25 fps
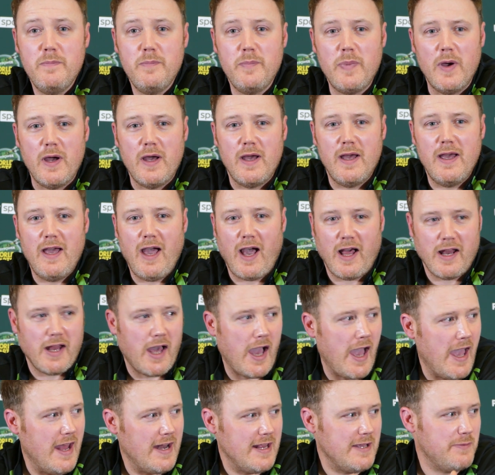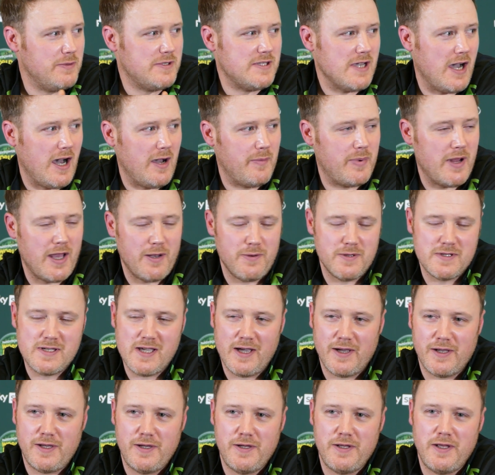But any dart player will
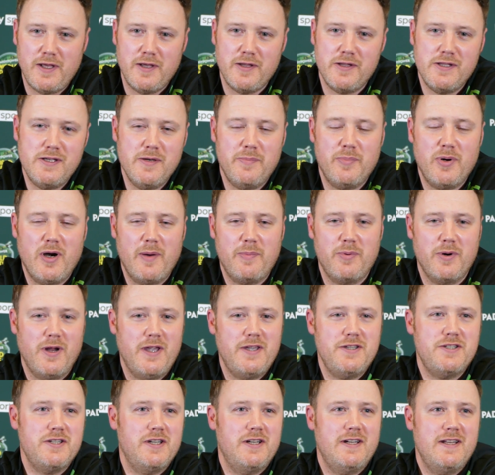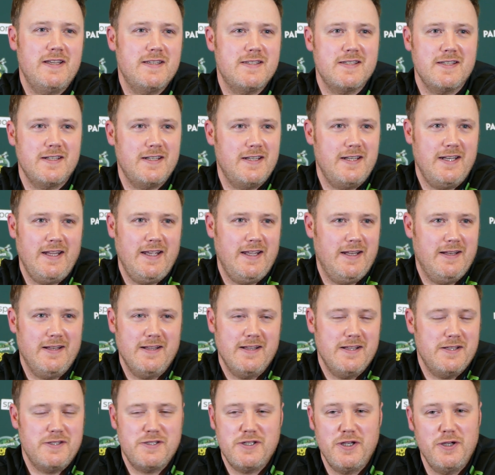tell you, your preparation isn't
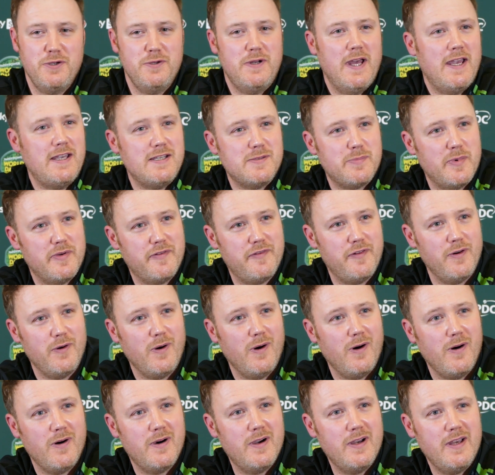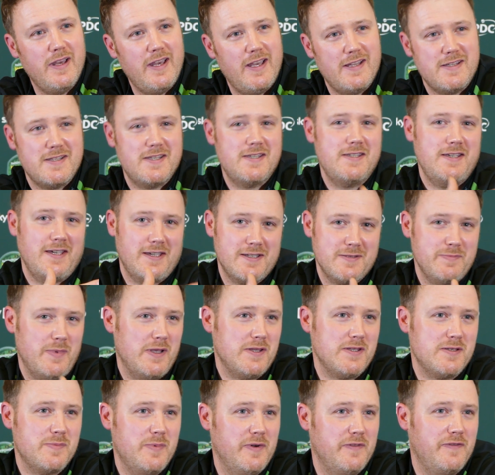2 days before, it's 6
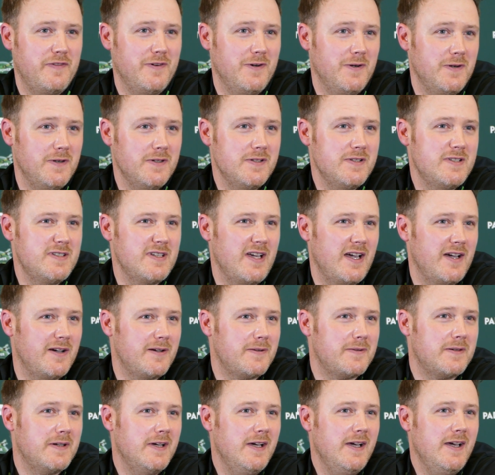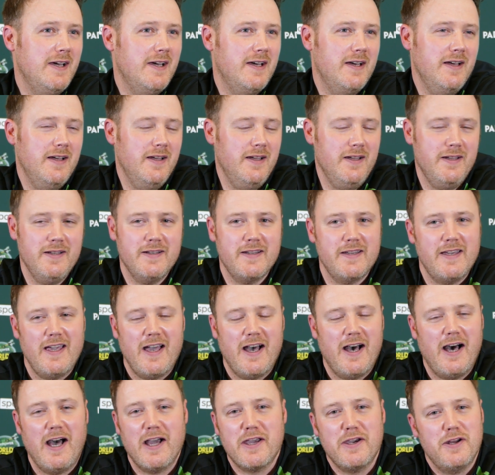months before. So
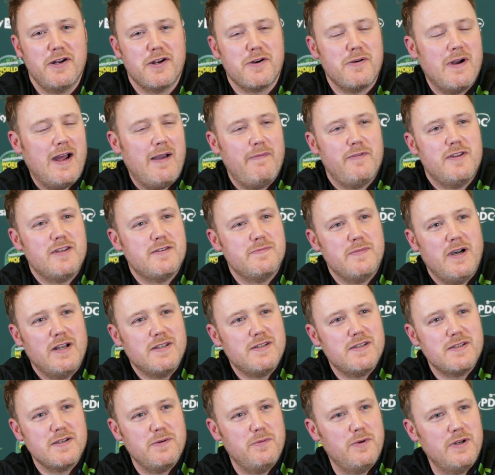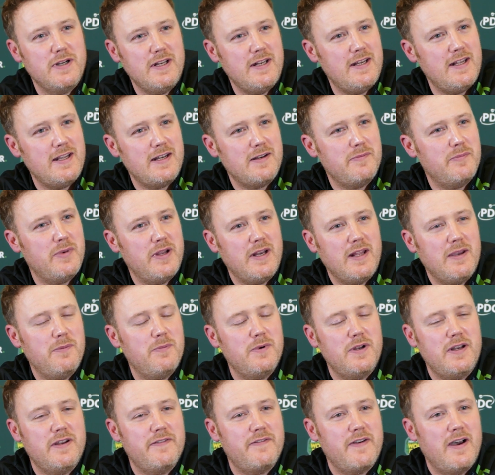yeah, I could have crammed as much as I wanted in, but it
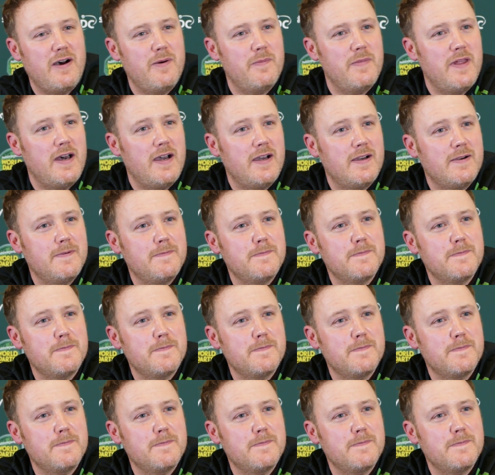wouldn't have helped that.